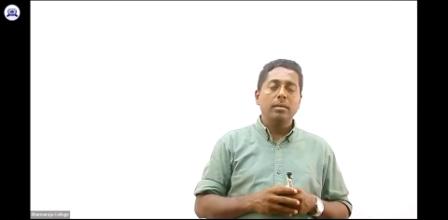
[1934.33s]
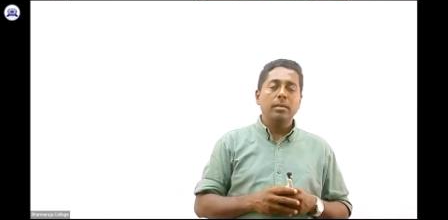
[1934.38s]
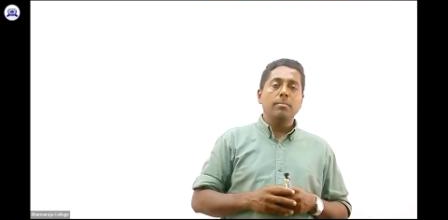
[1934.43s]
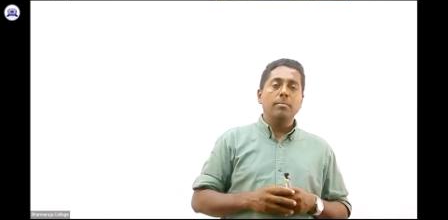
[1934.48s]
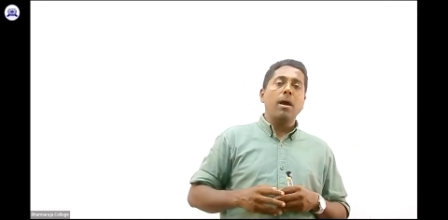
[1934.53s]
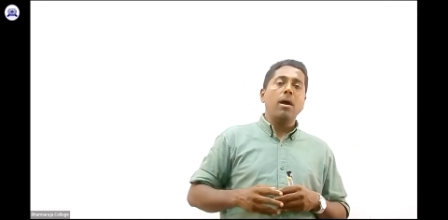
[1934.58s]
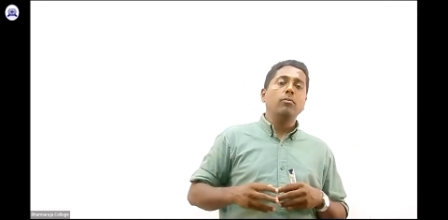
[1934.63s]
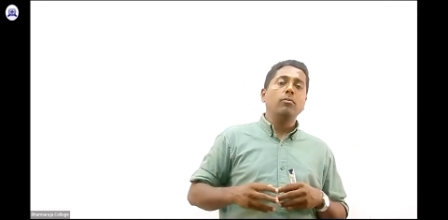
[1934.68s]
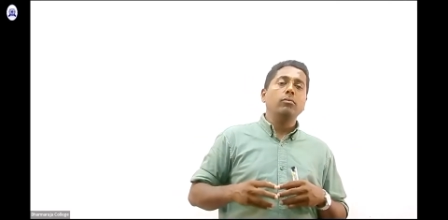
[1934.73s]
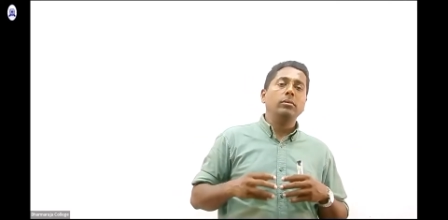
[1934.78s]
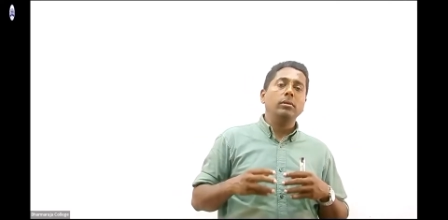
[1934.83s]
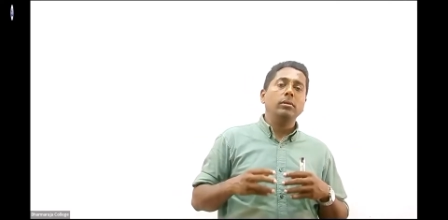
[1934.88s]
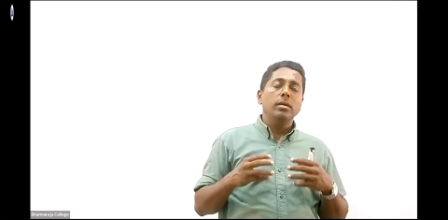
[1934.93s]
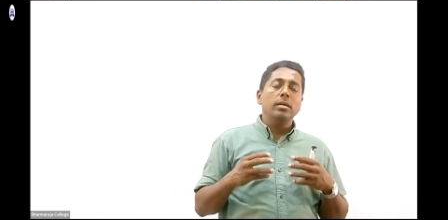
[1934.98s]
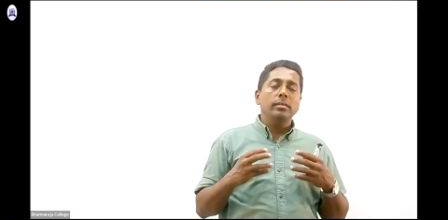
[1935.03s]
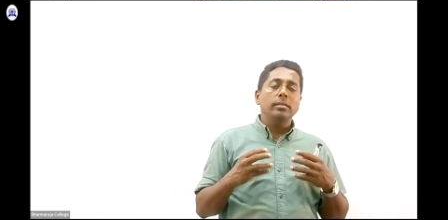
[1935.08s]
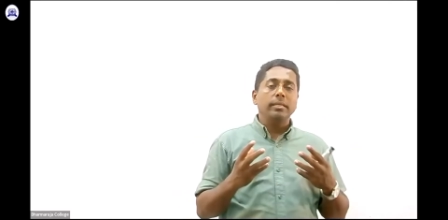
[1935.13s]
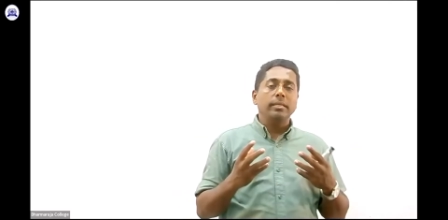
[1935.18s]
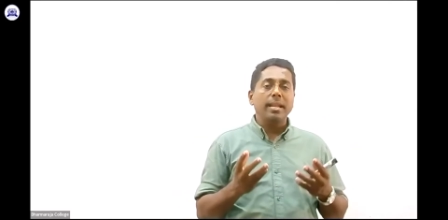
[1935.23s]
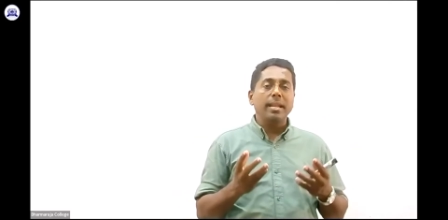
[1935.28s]
about
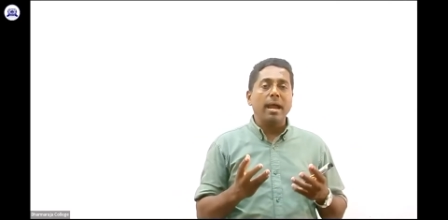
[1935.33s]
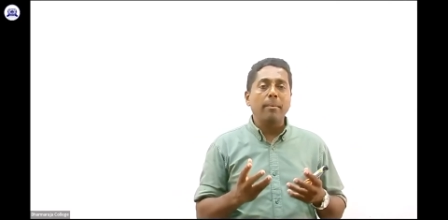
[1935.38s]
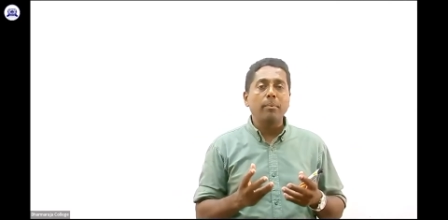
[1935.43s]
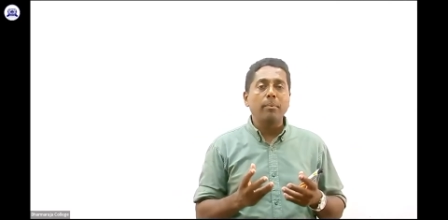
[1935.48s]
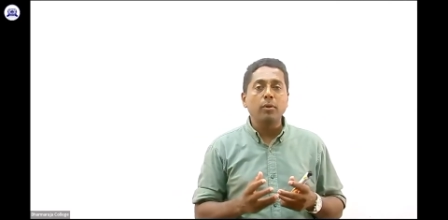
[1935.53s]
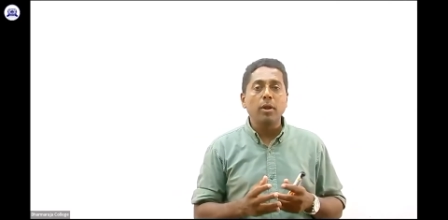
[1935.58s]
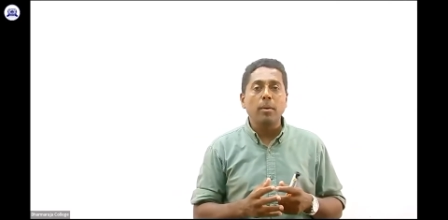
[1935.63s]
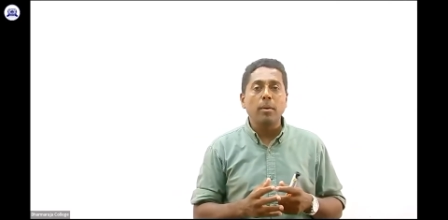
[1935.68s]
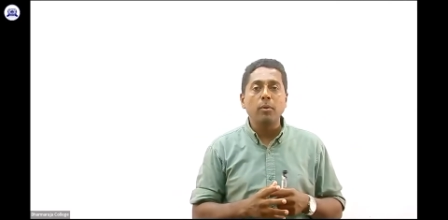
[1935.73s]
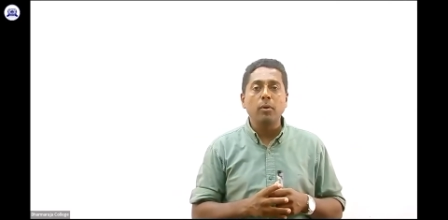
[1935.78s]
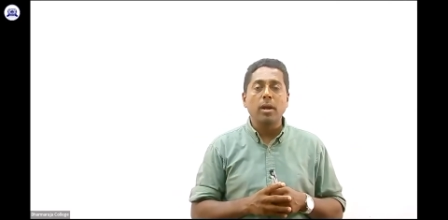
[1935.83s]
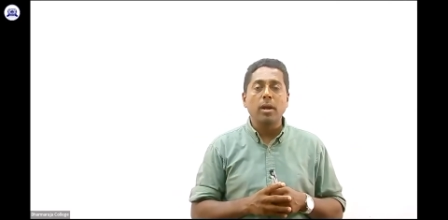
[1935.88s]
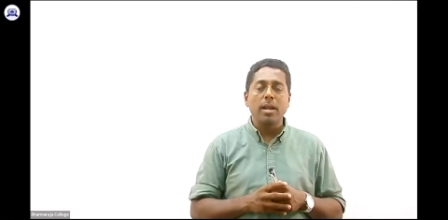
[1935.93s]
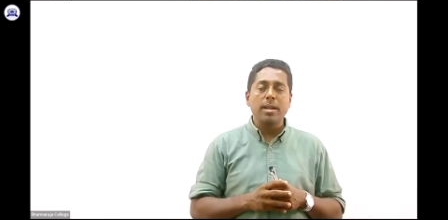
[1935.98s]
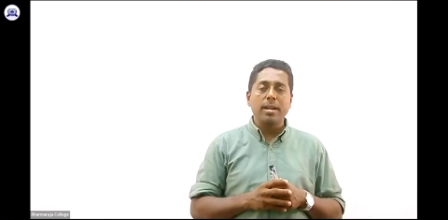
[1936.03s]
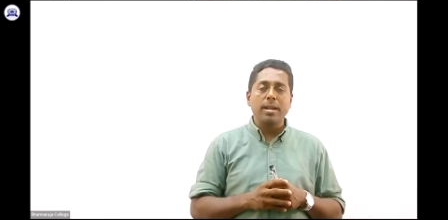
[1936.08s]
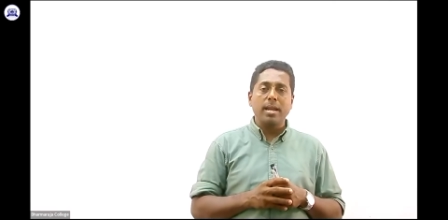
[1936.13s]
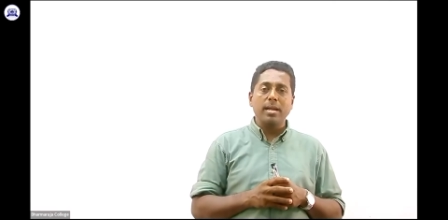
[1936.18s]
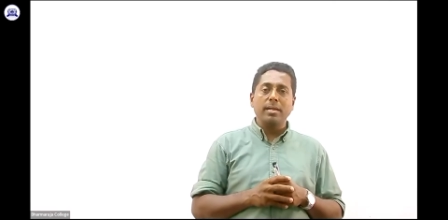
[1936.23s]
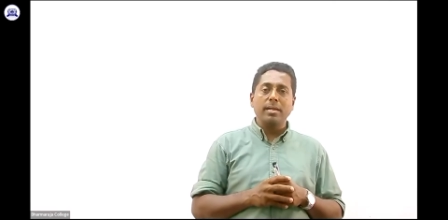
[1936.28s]
C.W.
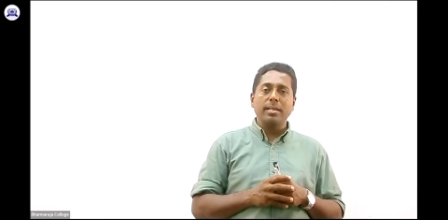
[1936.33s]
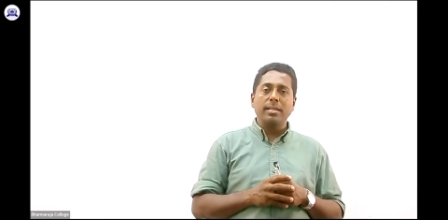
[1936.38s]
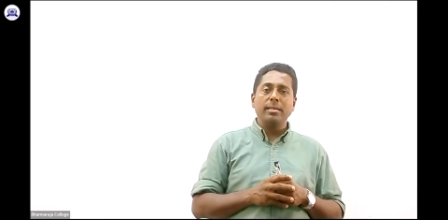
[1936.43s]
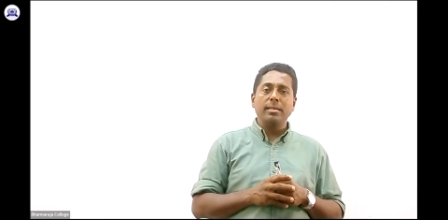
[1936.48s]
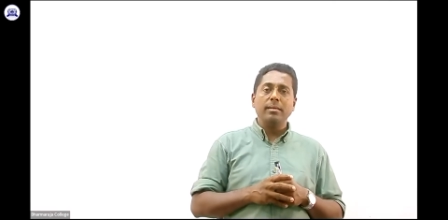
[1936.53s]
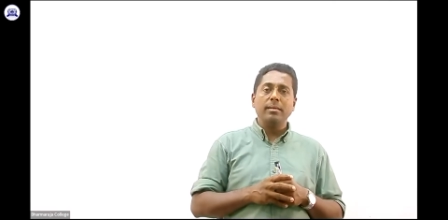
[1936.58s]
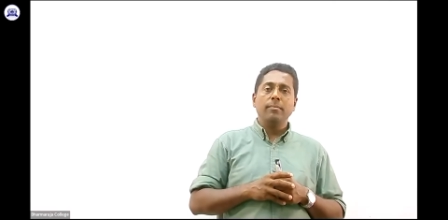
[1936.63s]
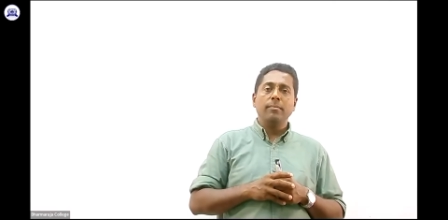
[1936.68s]
Kannadar,